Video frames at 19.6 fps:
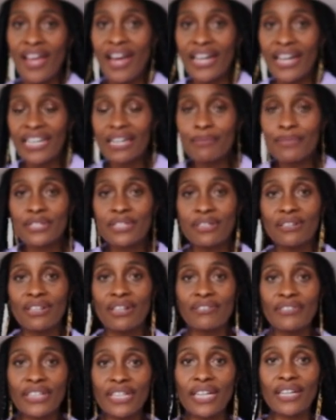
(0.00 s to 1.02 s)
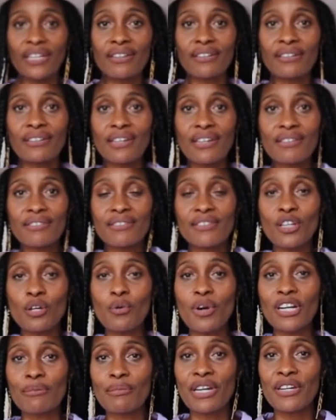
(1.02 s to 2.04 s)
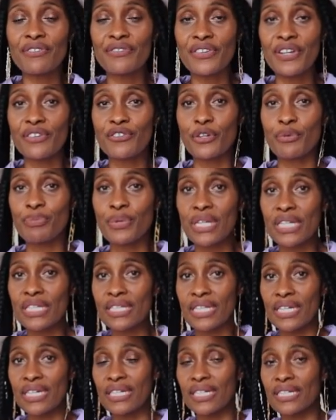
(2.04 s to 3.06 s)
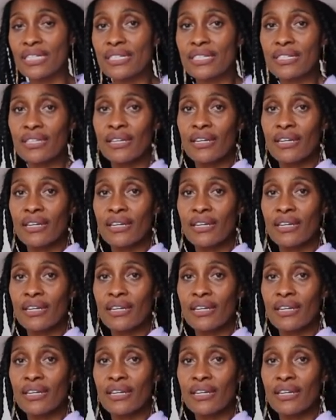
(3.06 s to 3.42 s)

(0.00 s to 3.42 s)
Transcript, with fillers: And I'm still loving it. It's still one of my favorite pieces